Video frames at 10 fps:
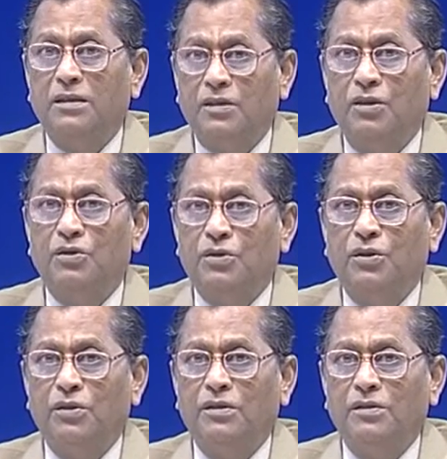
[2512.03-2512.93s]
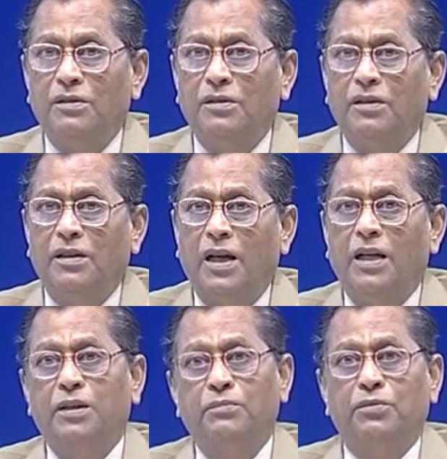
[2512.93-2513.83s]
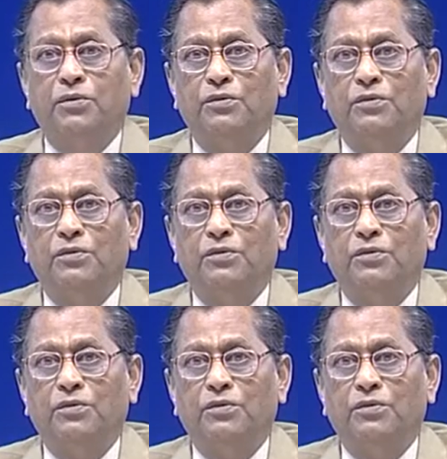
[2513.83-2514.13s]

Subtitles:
control and improve.